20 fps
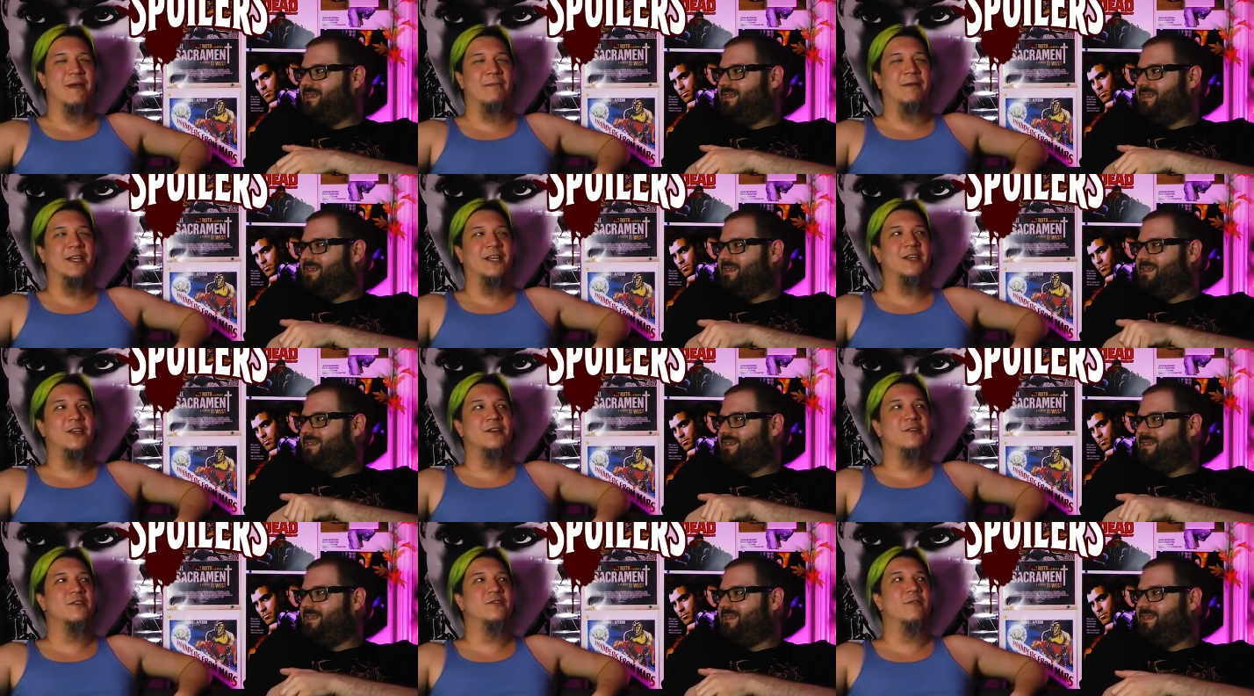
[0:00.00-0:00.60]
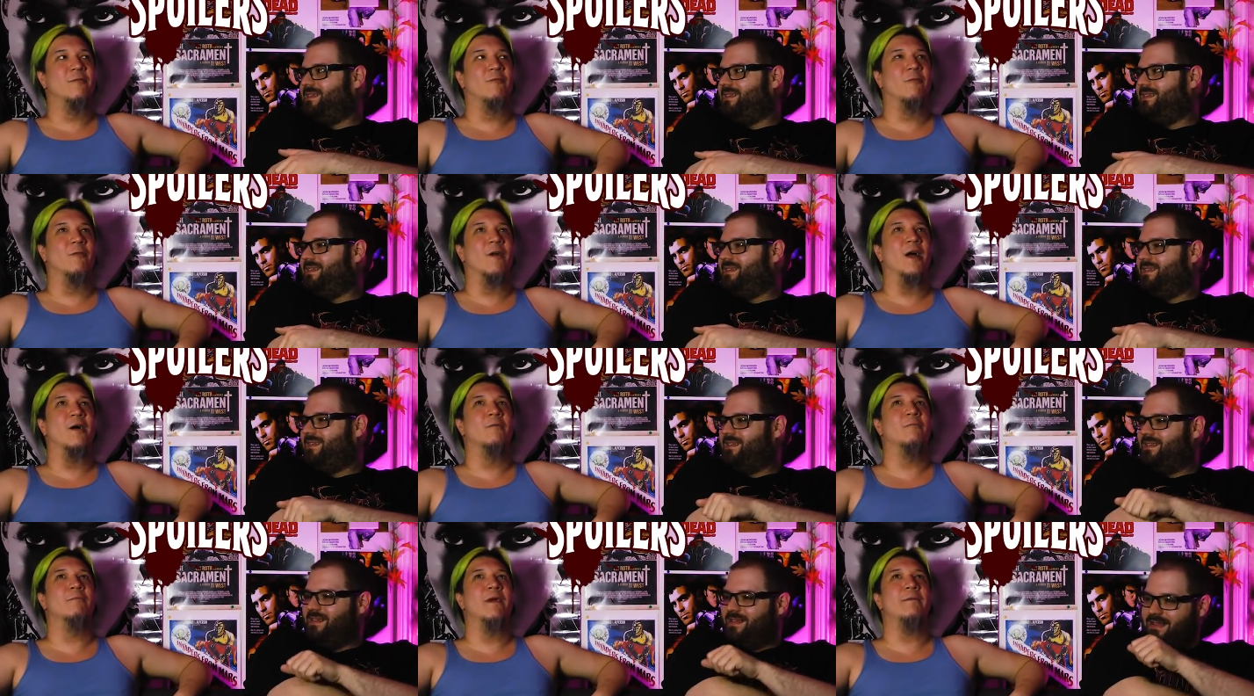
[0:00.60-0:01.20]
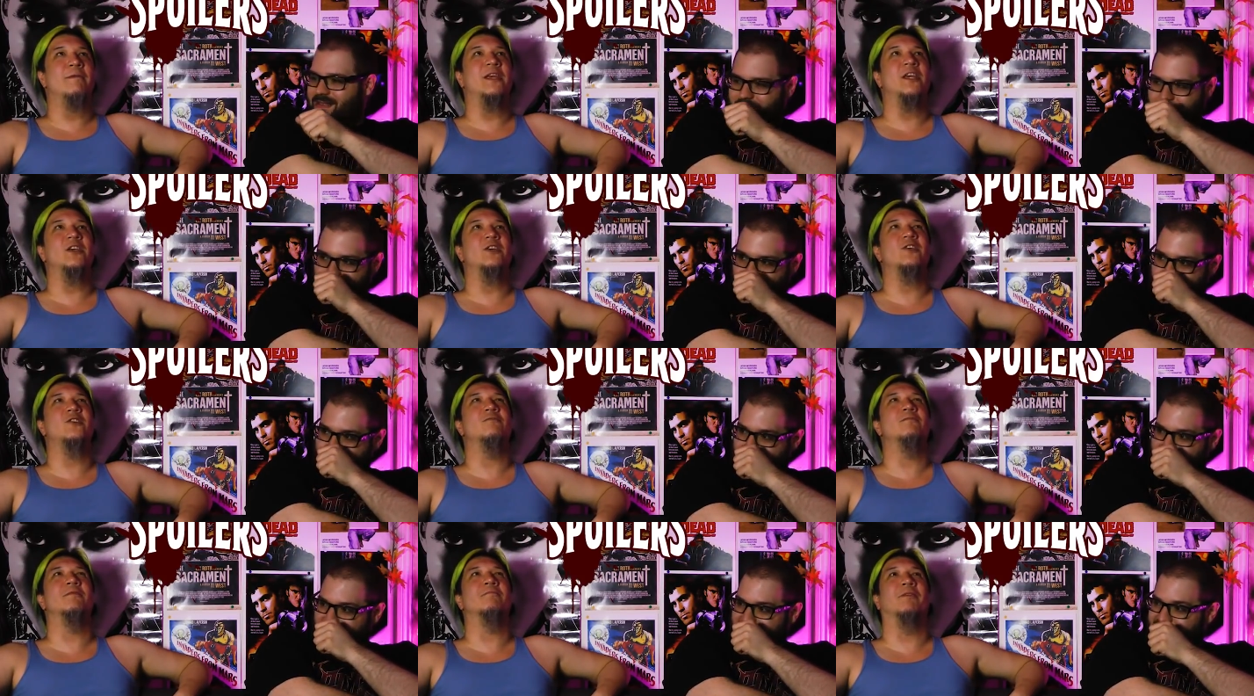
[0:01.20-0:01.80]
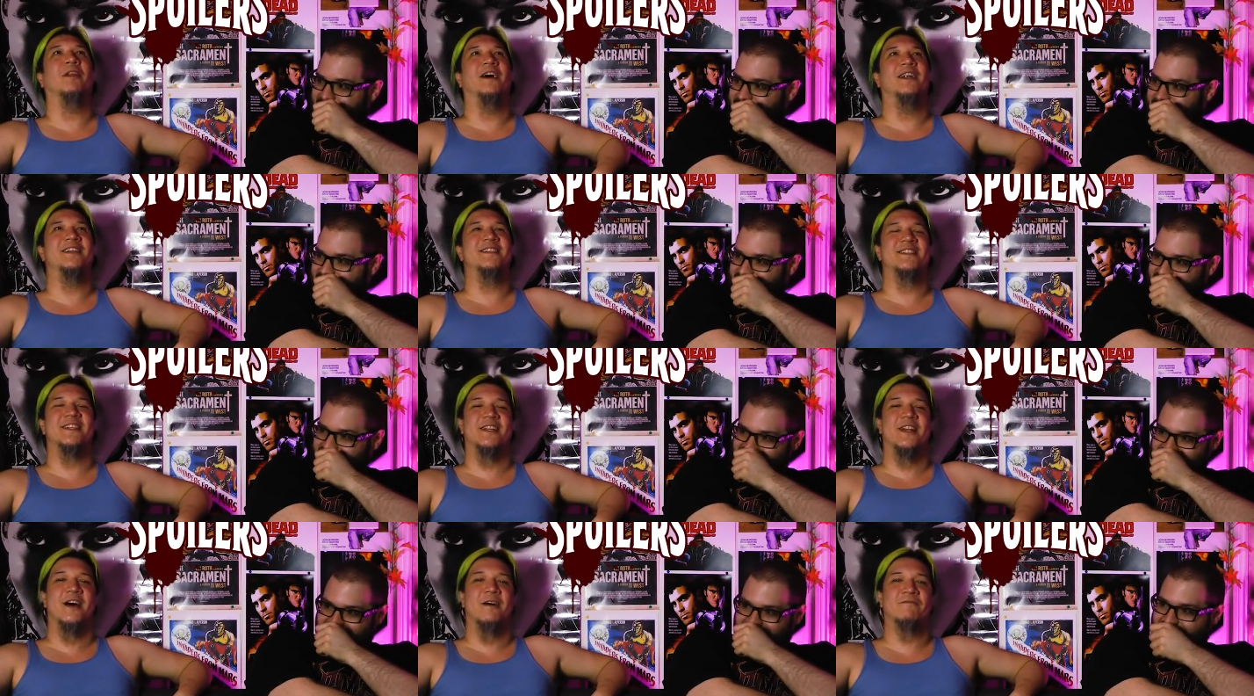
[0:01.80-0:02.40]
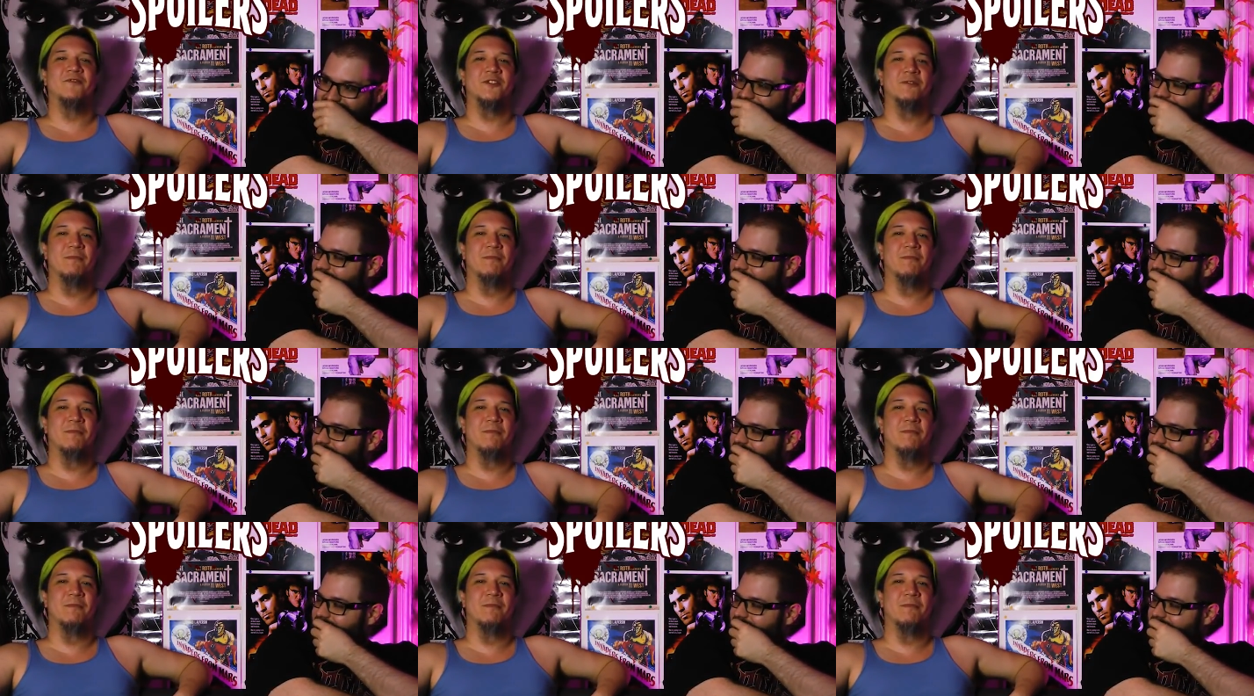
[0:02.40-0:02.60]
Speaker 1: maybe maybe human blood isn't enough,